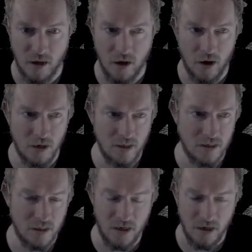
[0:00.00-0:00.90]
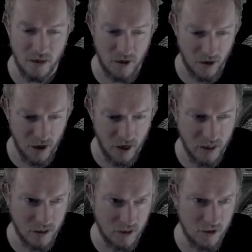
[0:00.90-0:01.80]
honestly, I
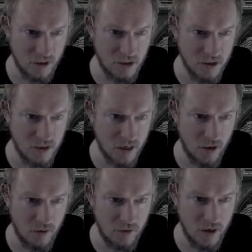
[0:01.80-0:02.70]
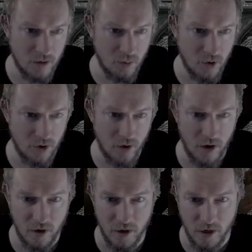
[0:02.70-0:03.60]
could literally just teleport
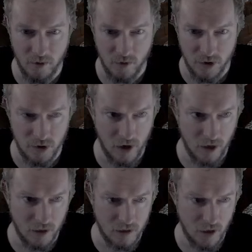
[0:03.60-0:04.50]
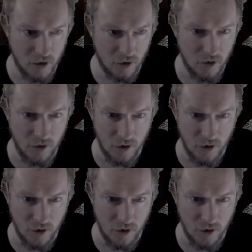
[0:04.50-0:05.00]
around and hit him with Dragon Tail